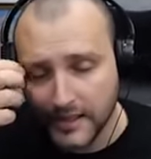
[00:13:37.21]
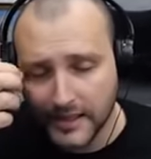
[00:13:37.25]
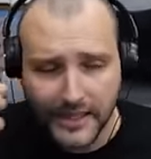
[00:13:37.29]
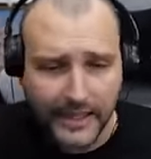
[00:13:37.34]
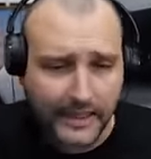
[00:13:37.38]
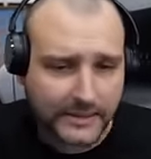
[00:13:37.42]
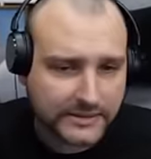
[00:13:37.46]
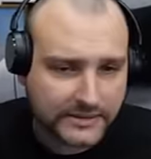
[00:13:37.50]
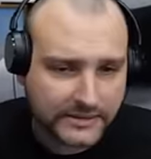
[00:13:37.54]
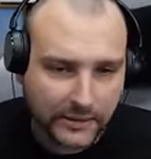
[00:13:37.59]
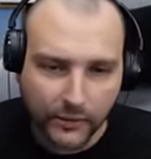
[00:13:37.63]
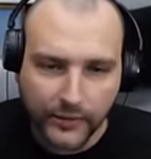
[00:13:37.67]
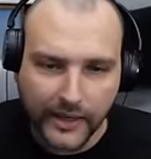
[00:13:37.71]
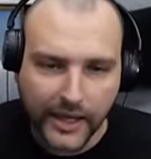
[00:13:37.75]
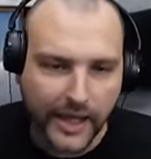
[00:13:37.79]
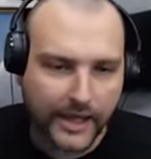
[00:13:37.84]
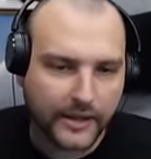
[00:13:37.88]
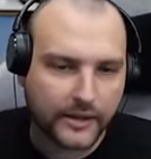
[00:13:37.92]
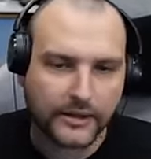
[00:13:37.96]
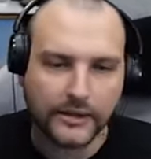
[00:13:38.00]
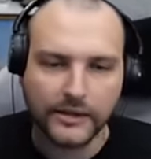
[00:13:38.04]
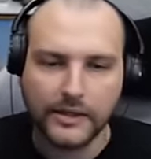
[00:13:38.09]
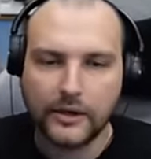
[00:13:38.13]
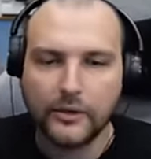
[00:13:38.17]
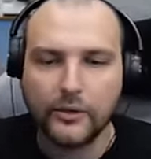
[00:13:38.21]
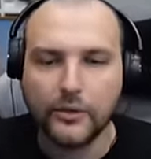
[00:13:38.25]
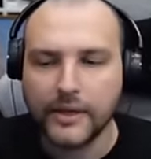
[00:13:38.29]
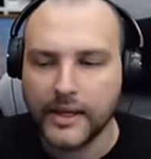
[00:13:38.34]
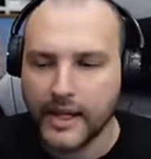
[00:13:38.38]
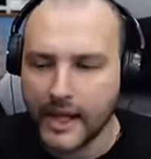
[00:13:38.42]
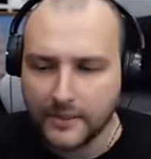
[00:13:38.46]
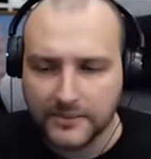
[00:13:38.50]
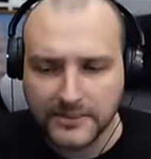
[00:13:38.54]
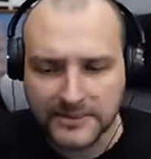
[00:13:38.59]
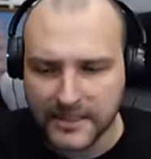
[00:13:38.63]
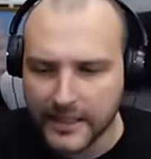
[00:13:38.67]
And that's okay, you know,
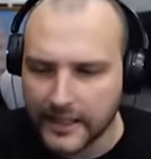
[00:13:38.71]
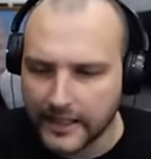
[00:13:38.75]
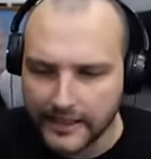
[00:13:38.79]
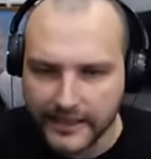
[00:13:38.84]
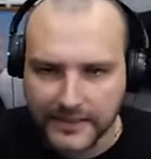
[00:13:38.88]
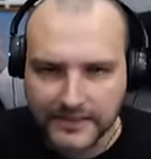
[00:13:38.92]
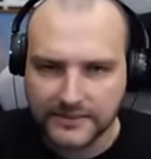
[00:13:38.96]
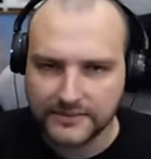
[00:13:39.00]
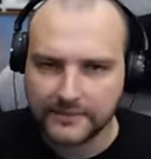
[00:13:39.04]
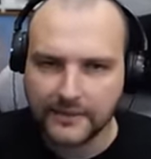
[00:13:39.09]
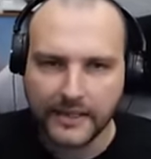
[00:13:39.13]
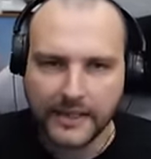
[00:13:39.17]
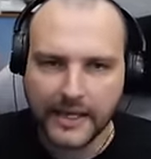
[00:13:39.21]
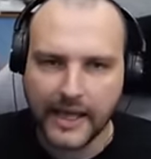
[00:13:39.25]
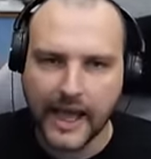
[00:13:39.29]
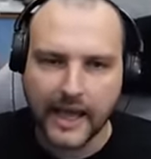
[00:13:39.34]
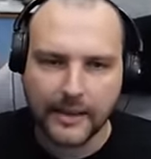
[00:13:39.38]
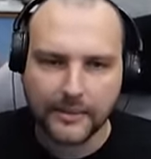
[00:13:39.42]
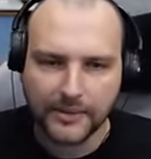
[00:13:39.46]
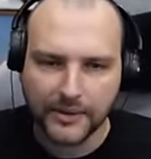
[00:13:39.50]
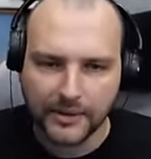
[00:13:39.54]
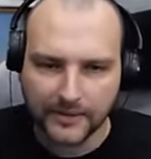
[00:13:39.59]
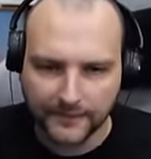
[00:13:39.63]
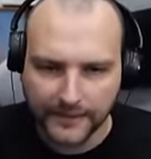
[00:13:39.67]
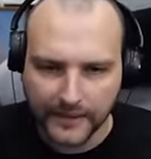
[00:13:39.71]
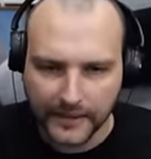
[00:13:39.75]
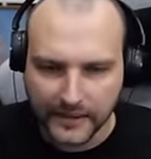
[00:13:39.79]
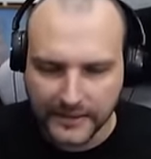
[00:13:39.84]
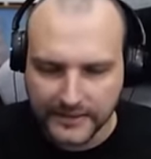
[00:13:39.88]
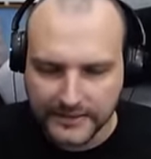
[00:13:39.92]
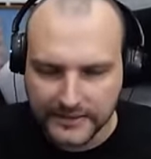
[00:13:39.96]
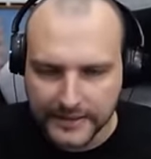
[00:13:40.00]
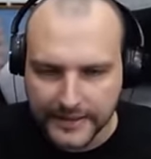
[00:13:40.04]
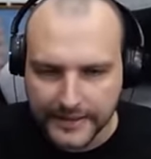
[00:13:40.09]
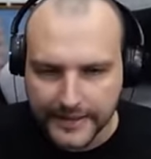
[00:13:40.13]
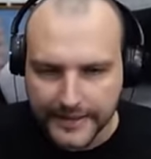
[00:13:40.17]
games like think this will happen,
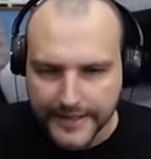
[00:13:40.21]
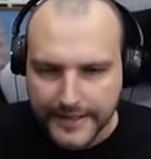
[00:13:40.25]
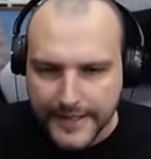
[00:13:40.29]
fellas.